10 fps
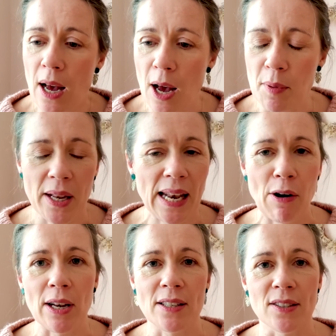And
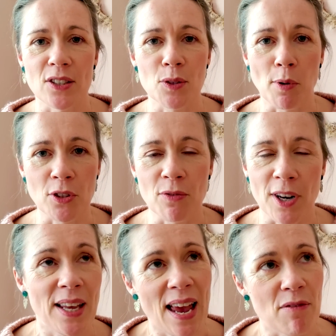now I listen to
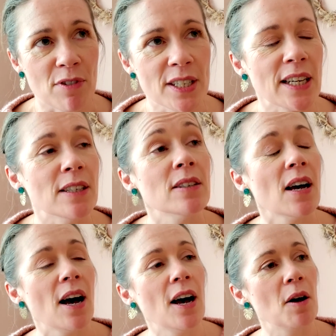Spotify every day.
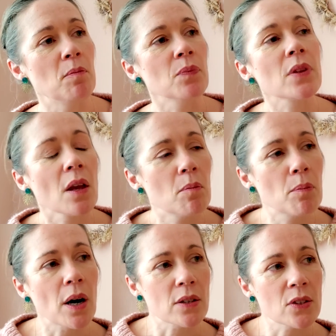
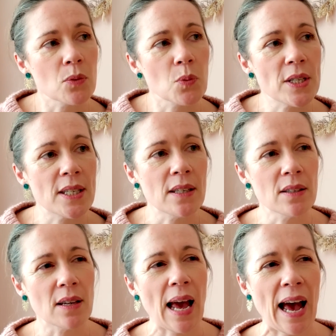But we
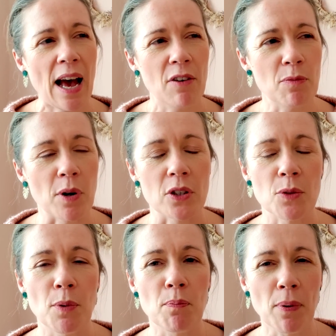didn't have
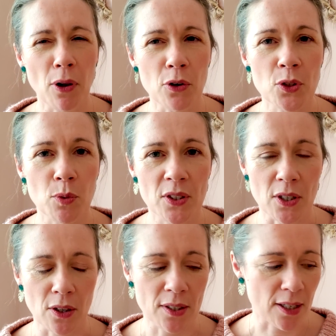much, but blogs were
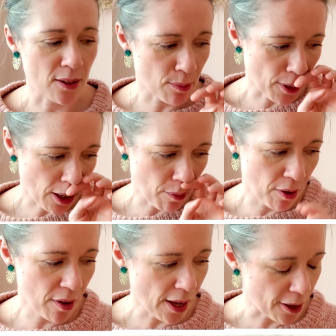starting to become a
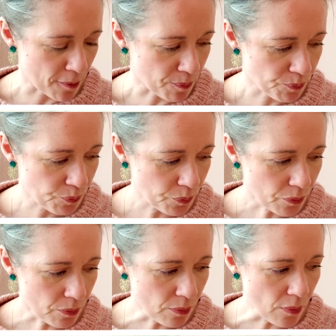thing.
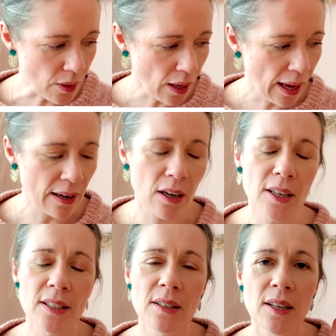And
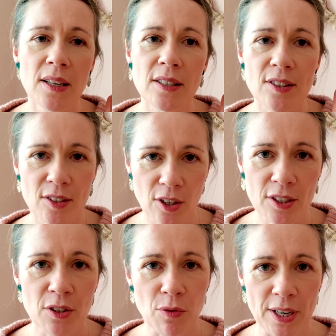I
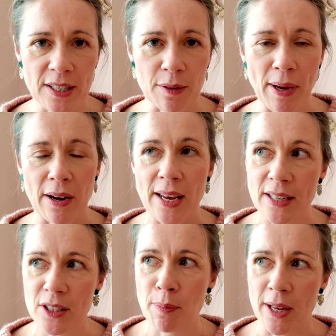started reading about
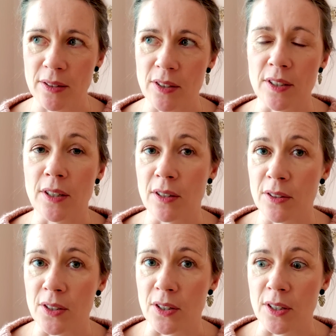independent
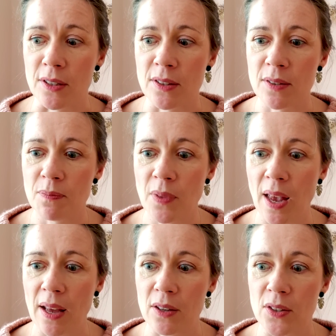yarn dyers.
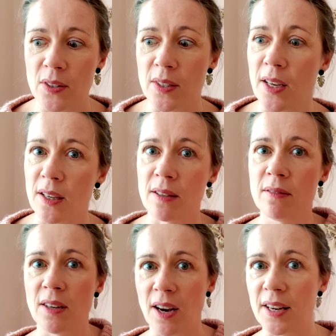And it's just like,
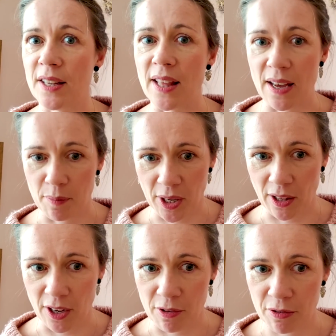I need that in my
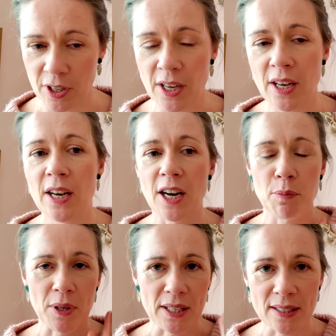life.
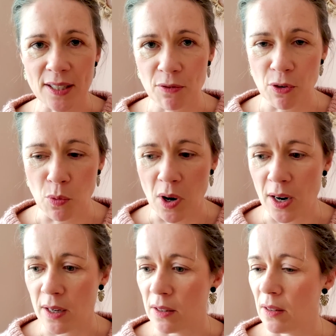I'd been knitting for a
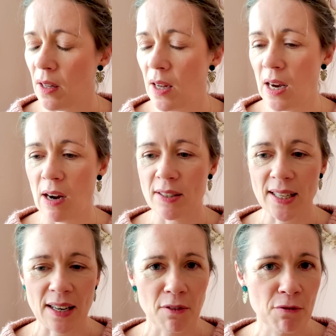while. I was
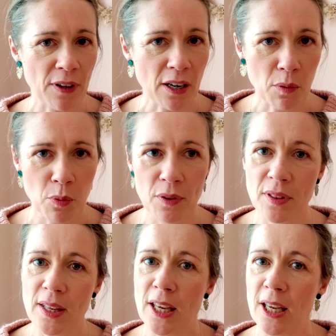getting fed up with
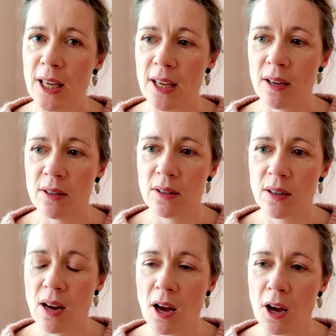the
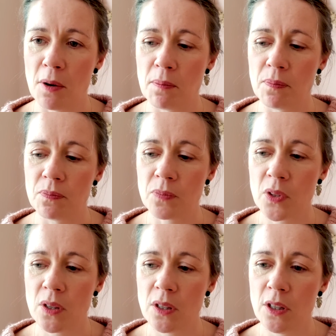
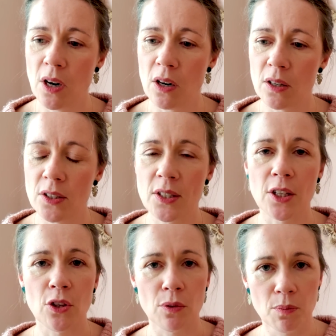yarns
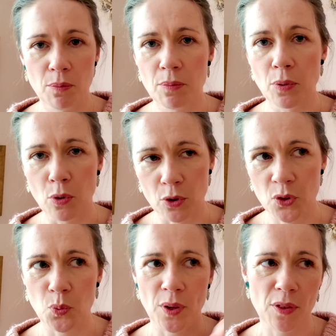that you
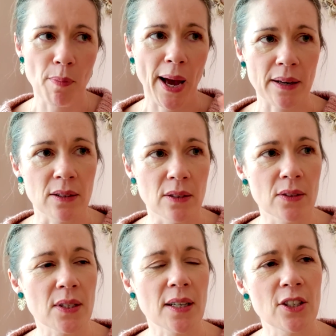bought with the
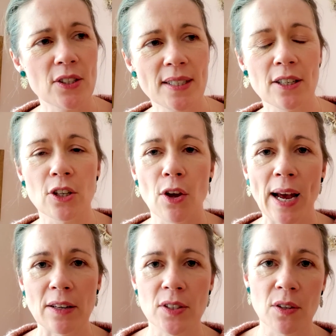patterns, and I just didn't know
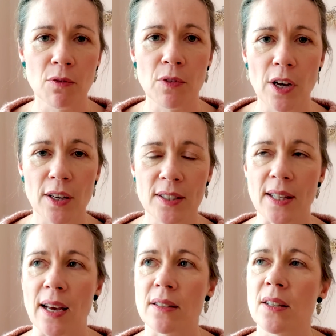how to convert
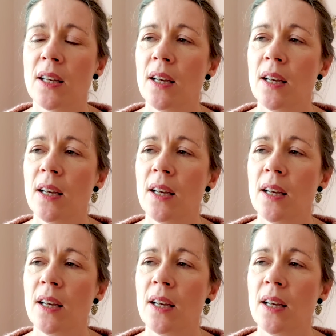that.